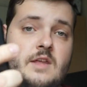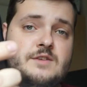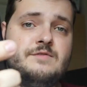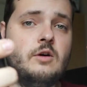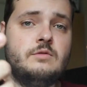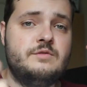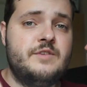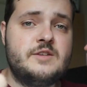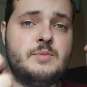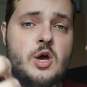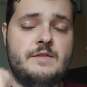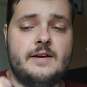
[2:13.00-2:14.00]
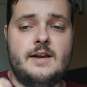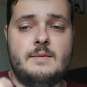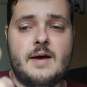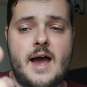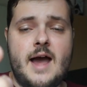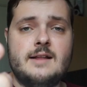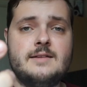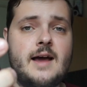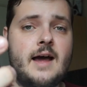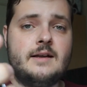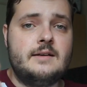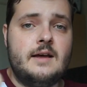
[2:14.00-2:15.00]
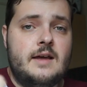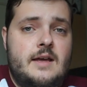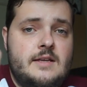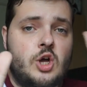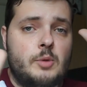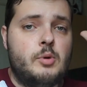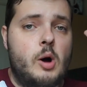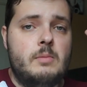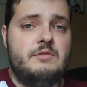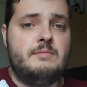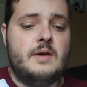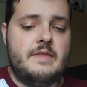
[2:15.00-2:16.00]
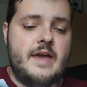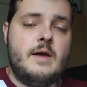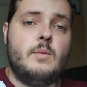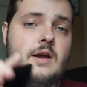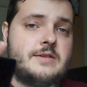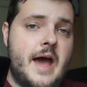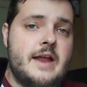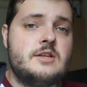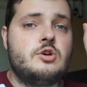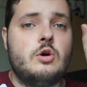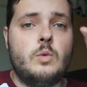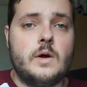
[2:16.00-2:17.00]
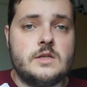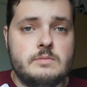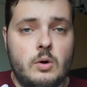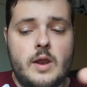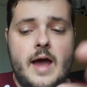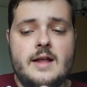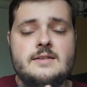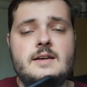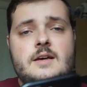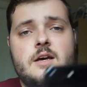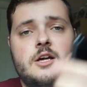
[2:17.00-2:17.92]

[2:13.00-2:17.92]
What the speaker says: This phone fits perfectly in my hand, and it's not a problem for me there, whereas Hannah's got quite small hands,